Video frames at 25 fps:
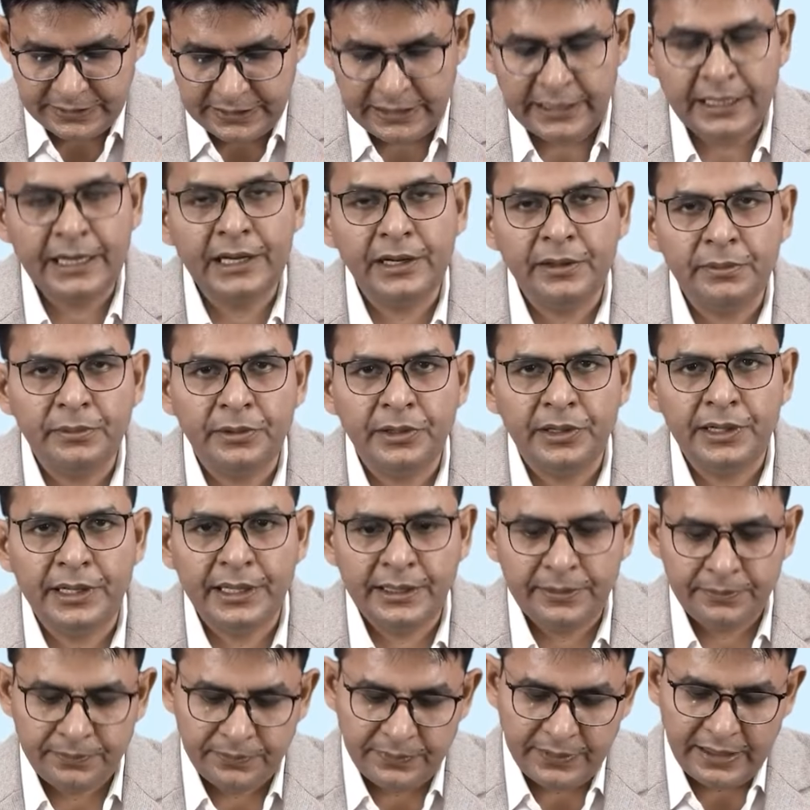Innate
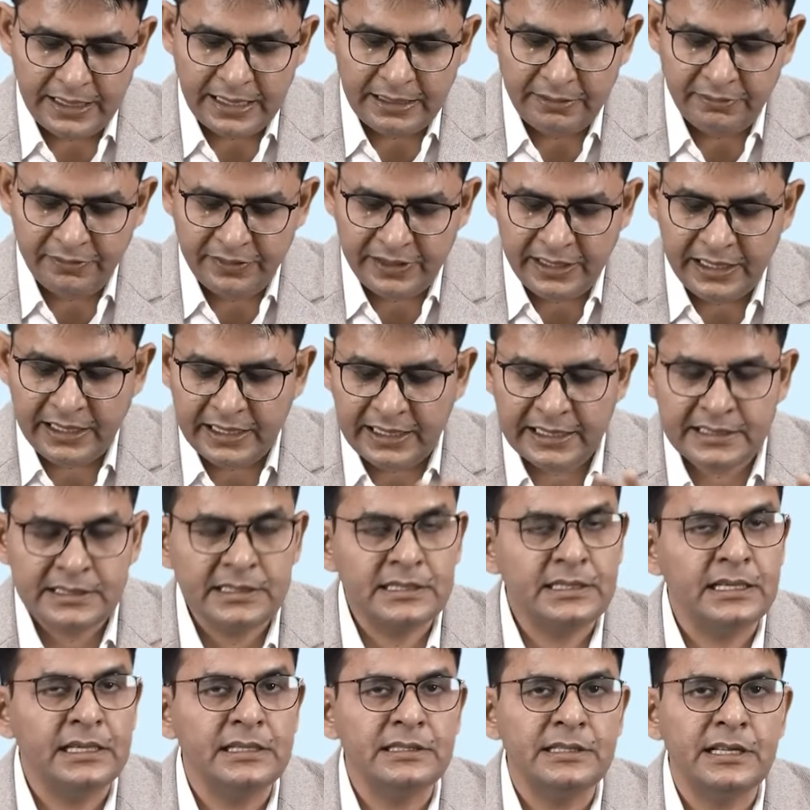immunity, and very
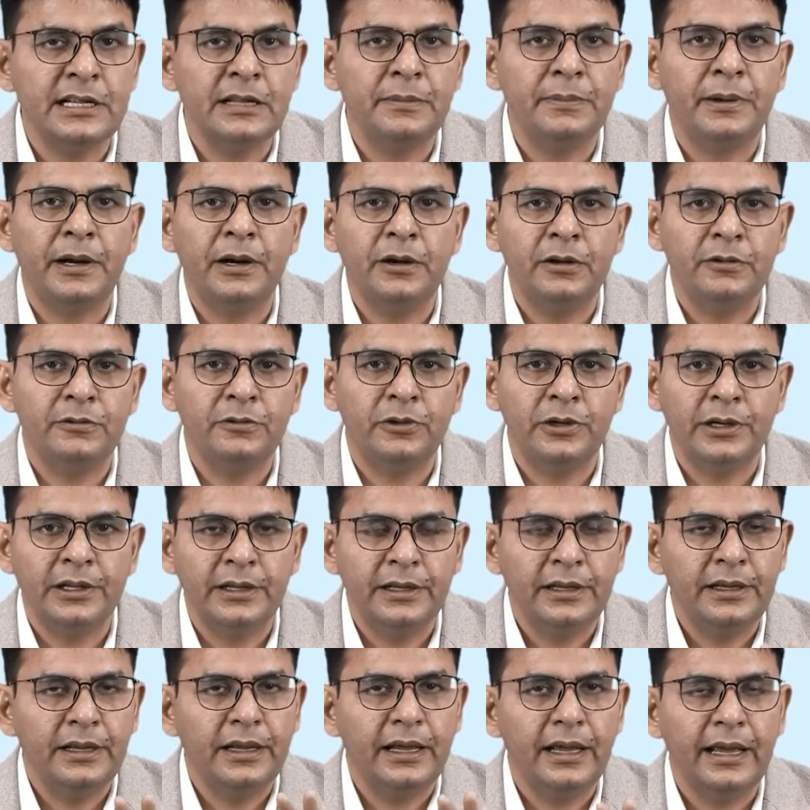less things, they are the part of what?
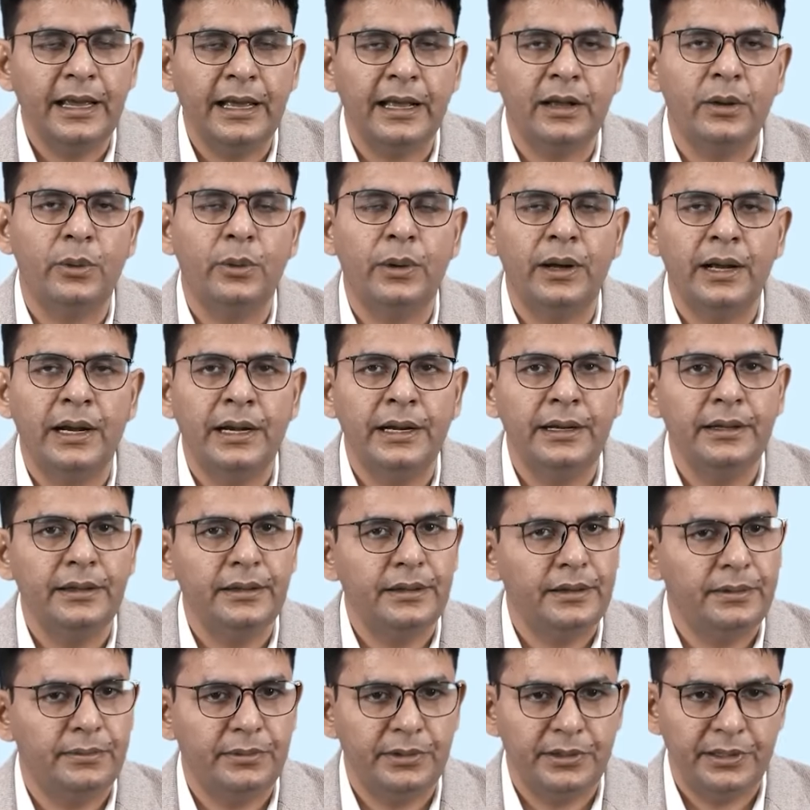Acquired
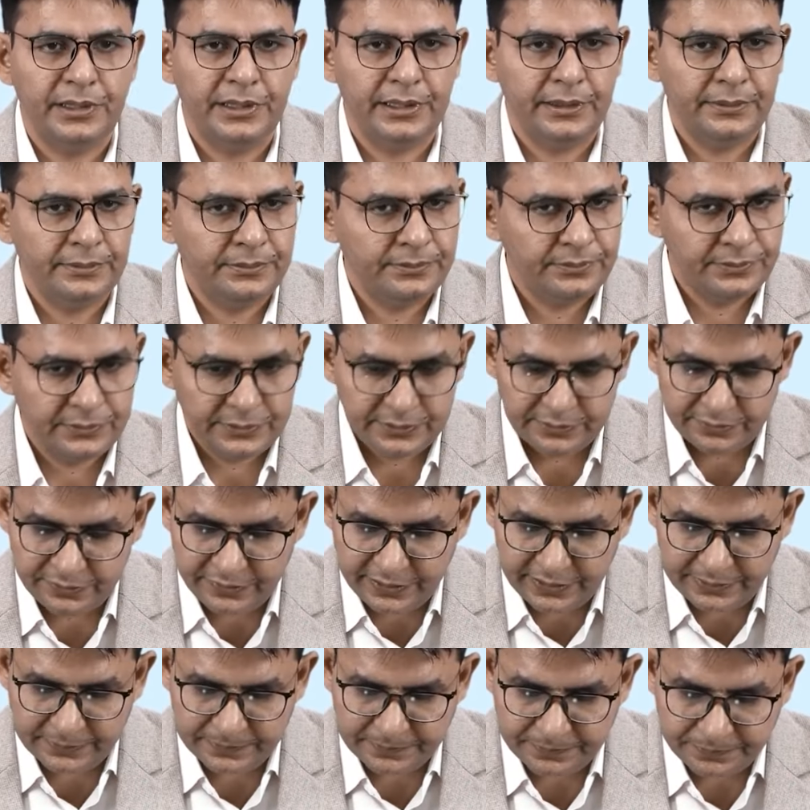immunity.
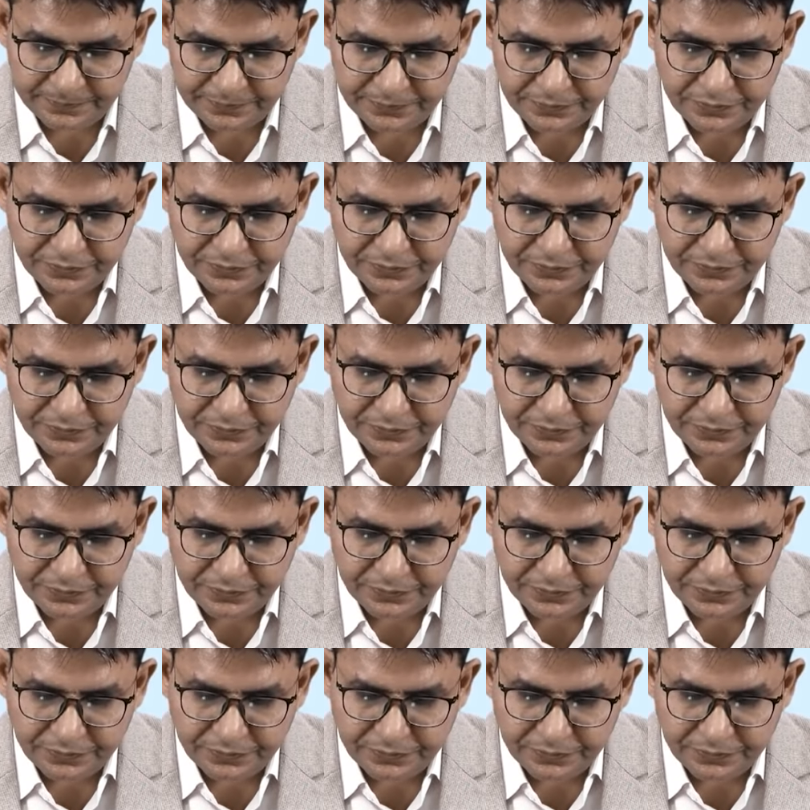Fine.